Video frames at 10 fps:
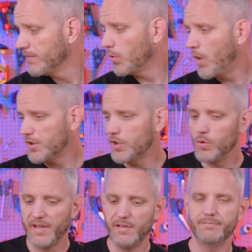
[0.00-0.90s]
For water
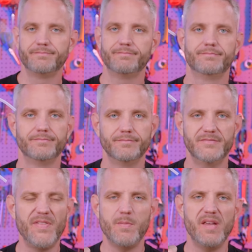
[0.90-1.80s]
cooling,
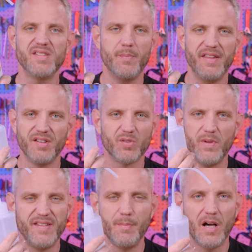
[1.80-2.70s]
nothing beats a basic
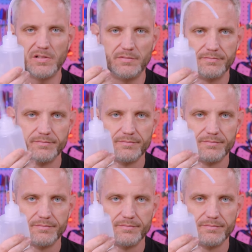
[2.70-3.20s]
squeezy bottle,